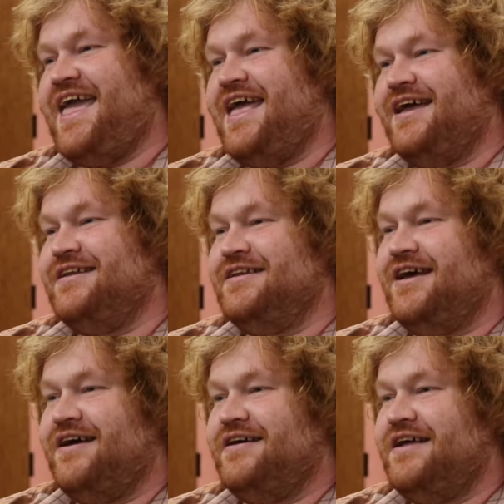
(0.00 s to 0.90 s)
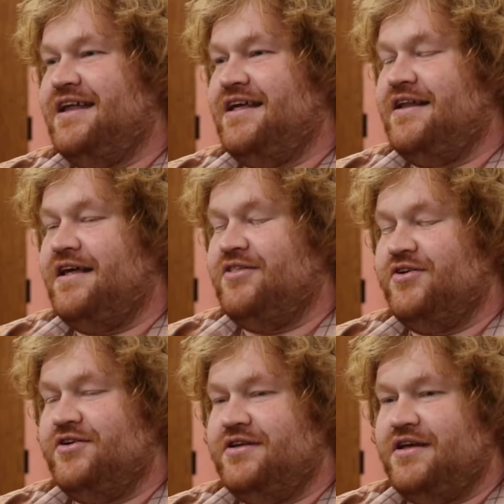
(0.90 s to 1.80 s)
And then I
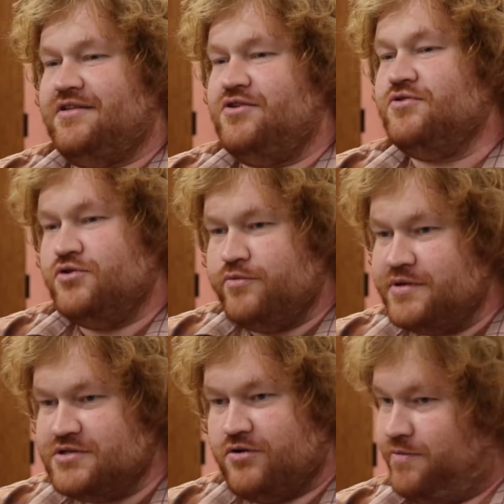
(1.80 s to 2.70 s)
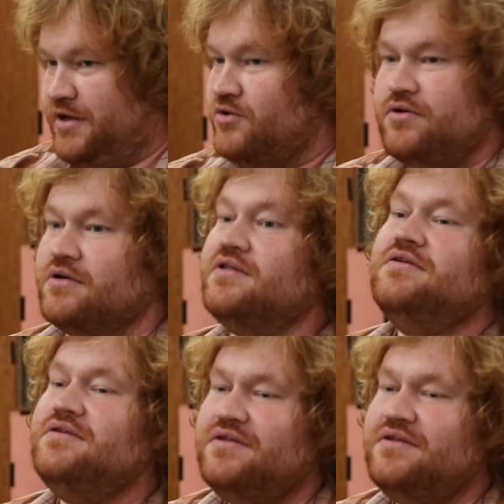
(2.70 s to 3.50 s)
learned that YouTube is owned by Google.